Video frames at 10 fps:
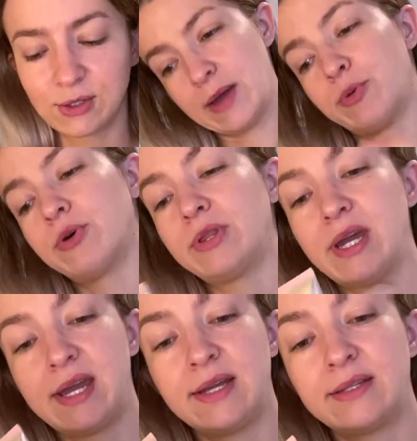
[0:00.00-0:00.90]
I bought
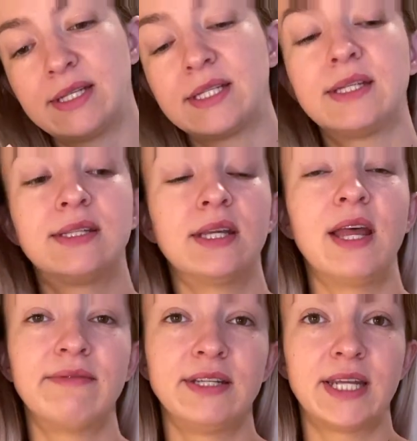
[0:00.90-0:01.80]
these. This is the Loving